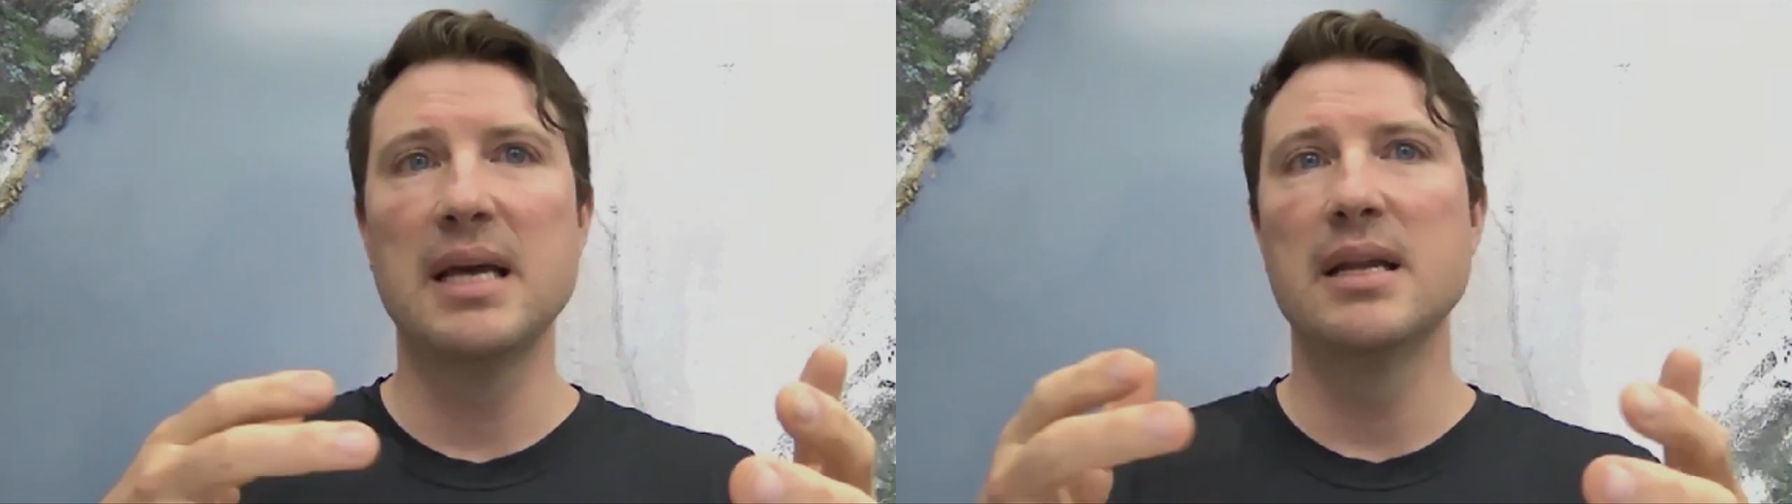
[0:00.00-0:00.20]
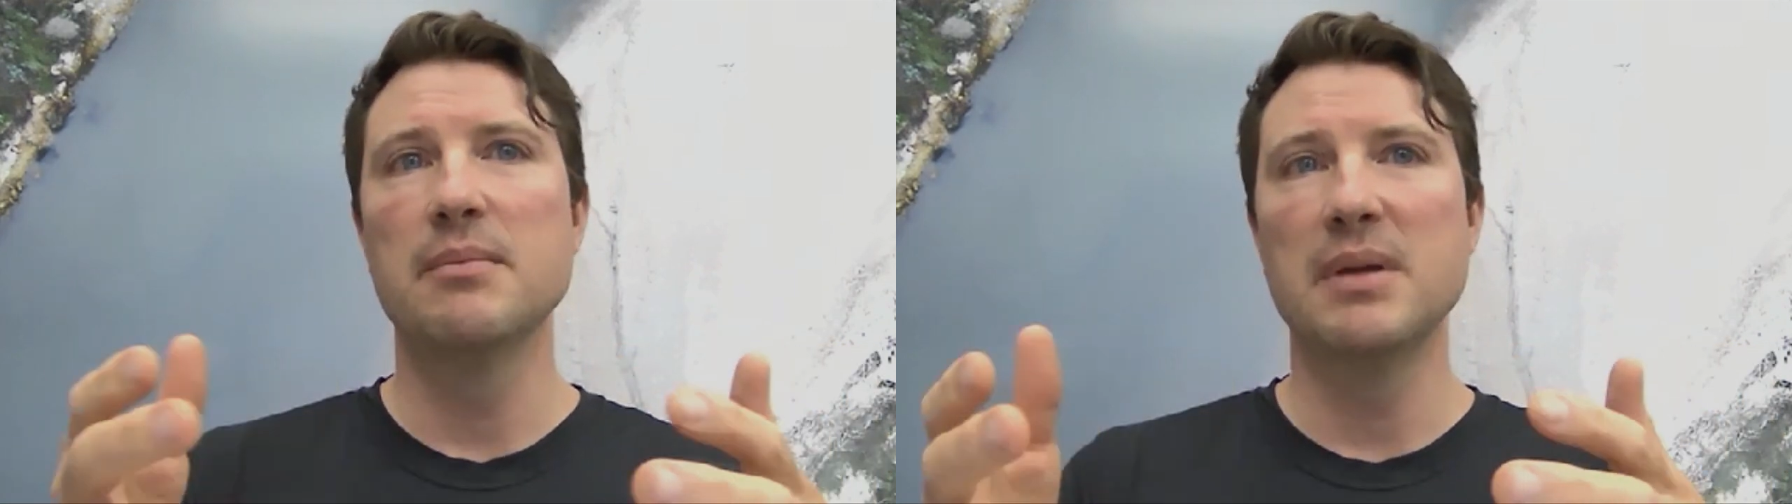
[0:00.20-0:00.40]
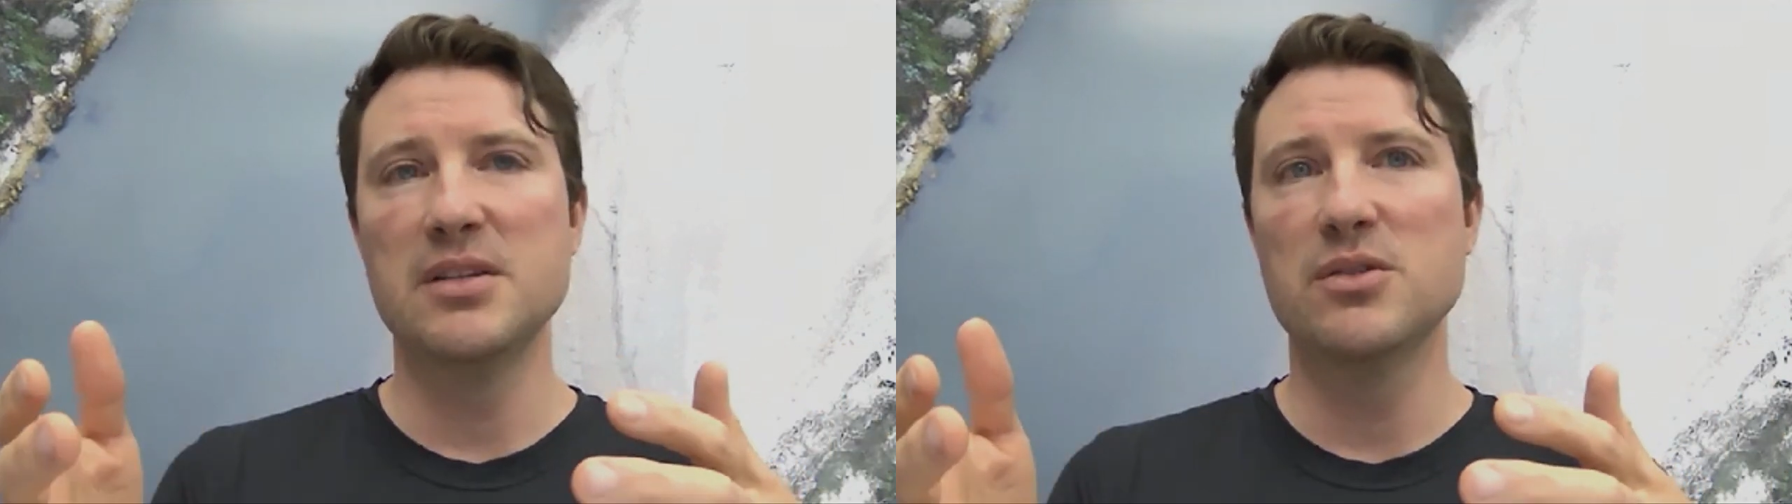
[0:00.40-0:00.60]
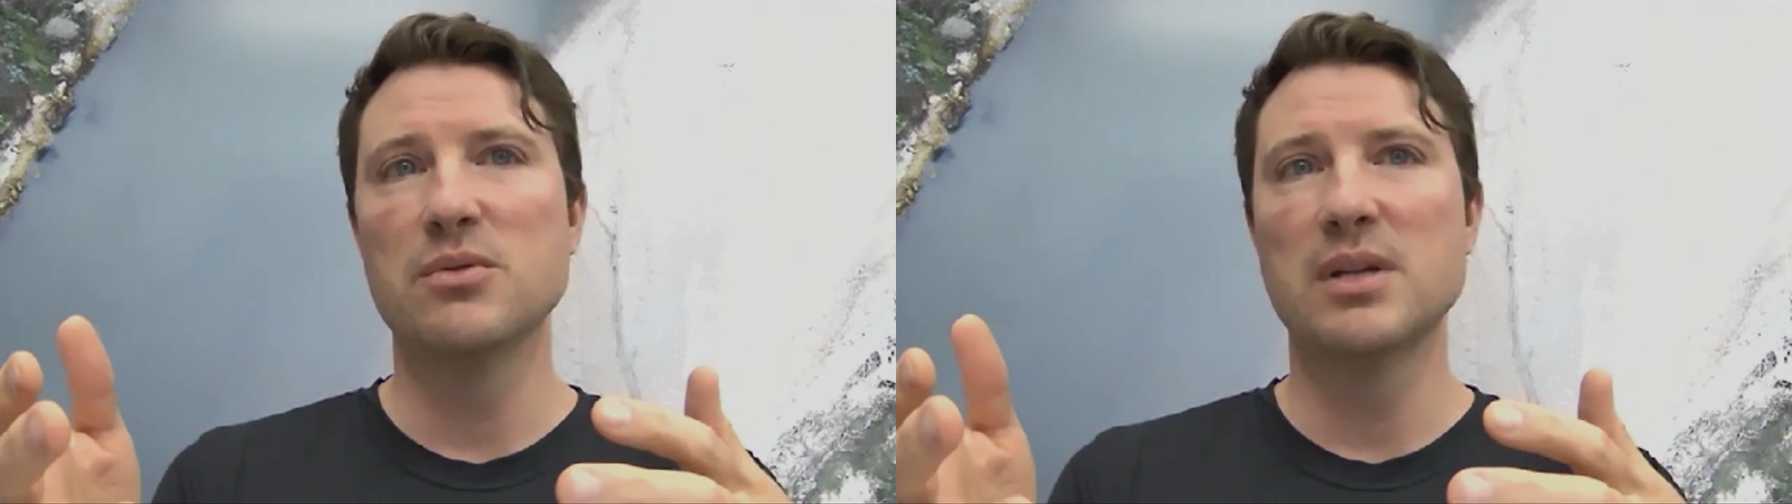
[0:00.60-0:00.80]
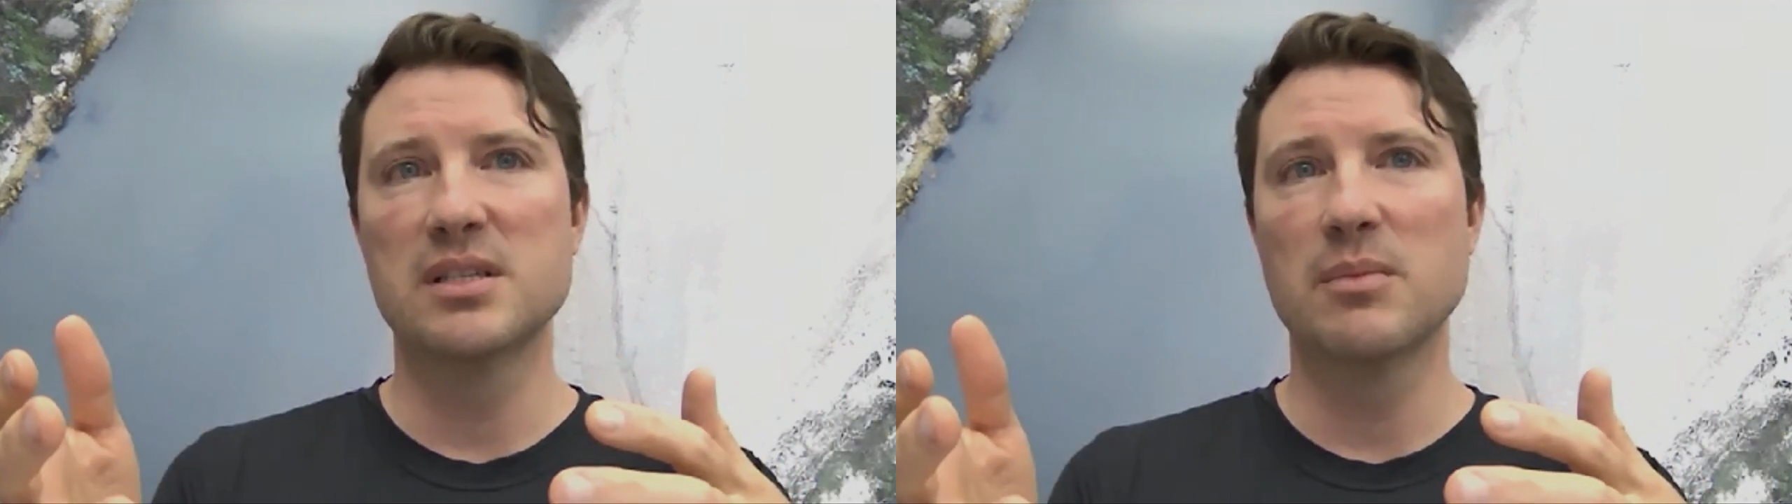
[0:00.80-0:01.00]
and it may
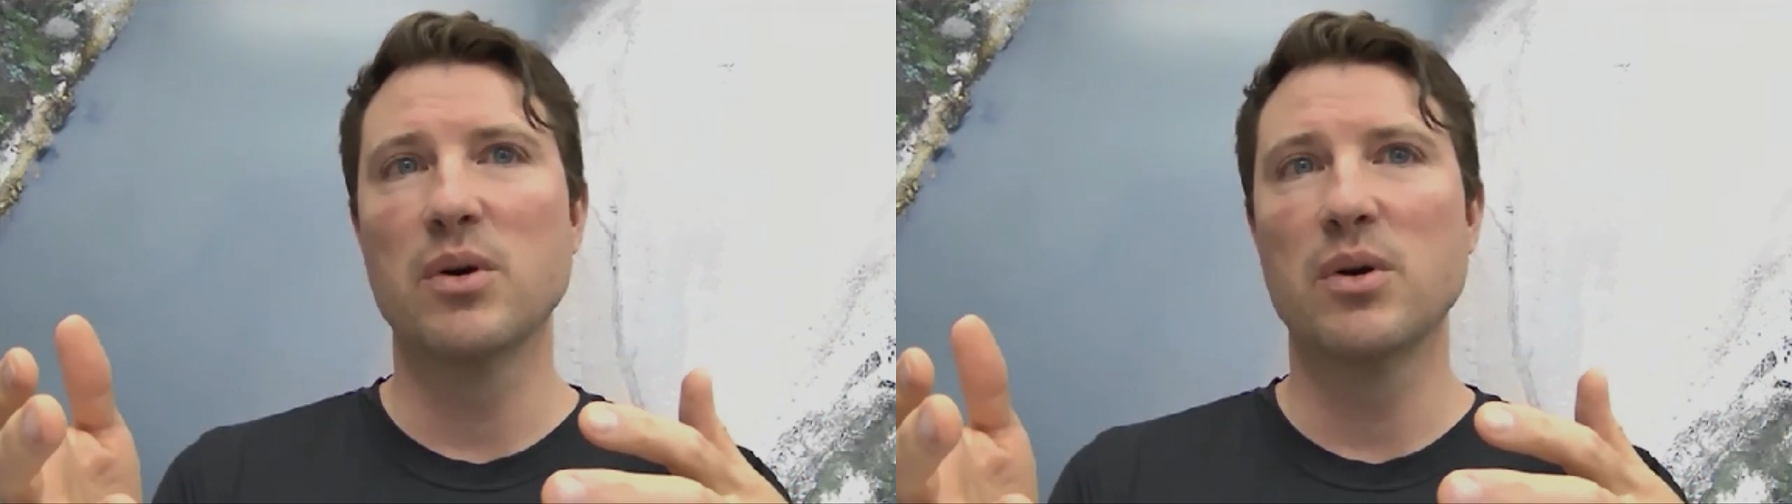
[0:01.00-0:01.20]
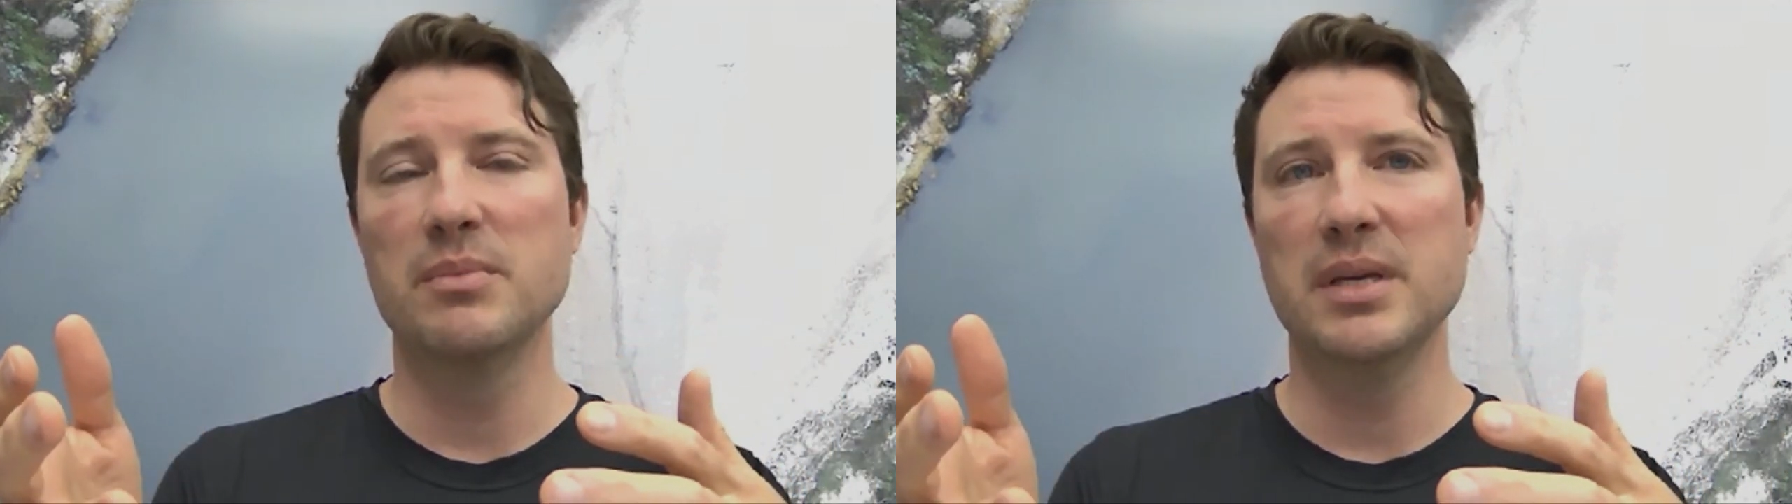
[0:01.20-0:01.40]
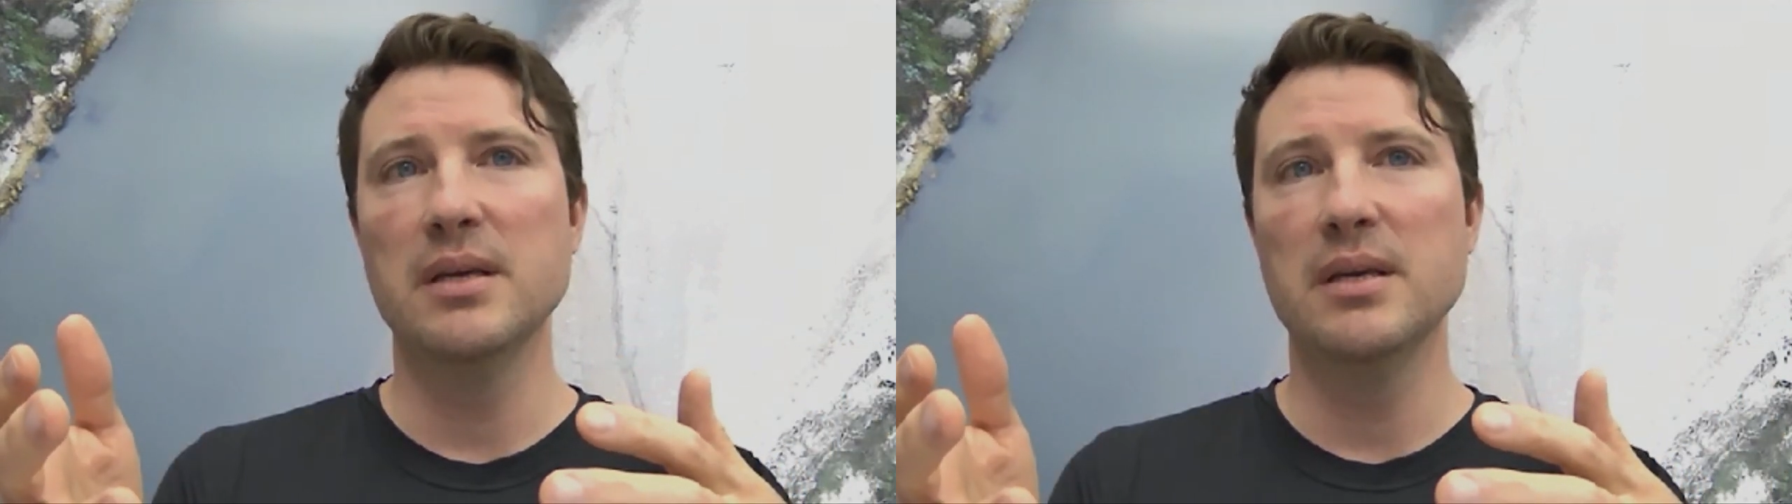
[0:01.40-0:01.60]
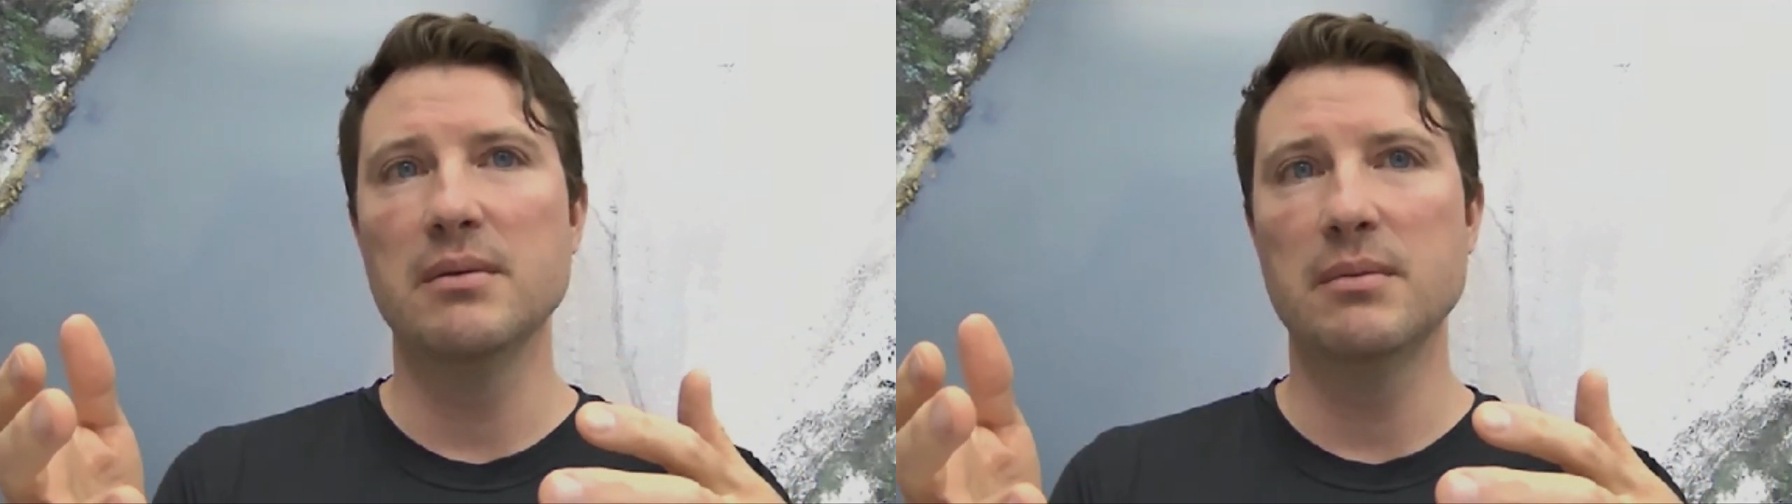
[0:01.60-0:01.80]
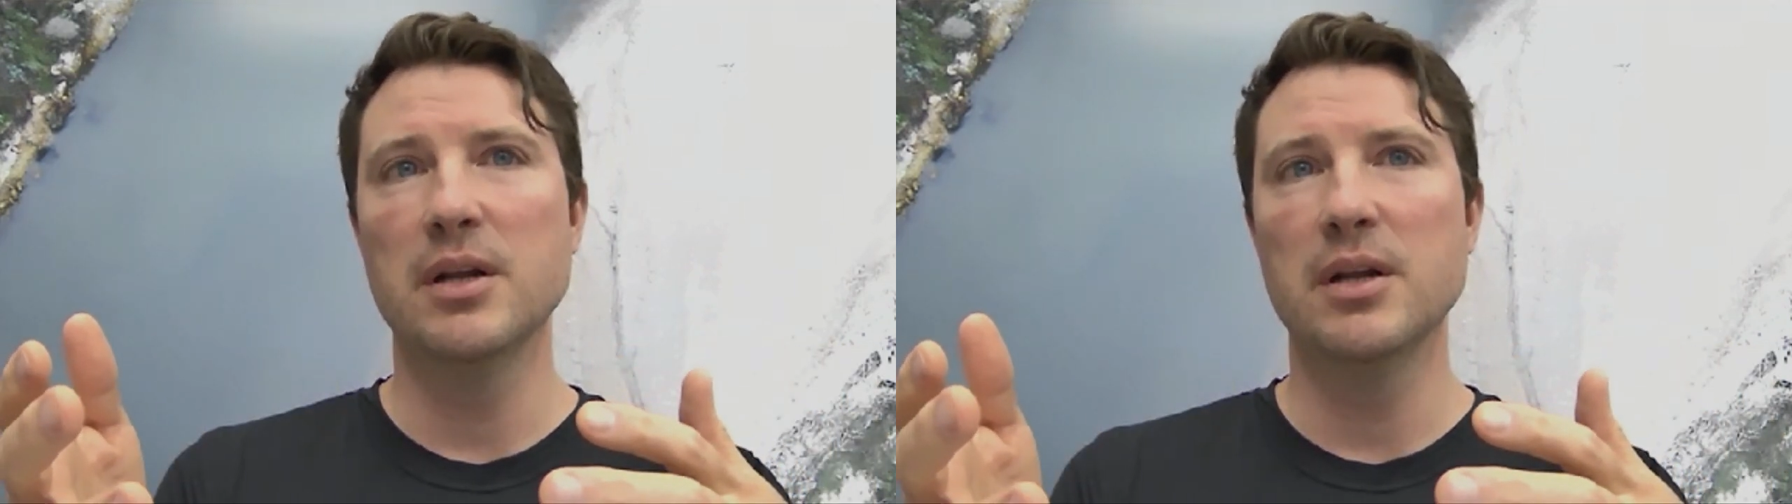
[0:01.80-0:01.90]
soon at some point be,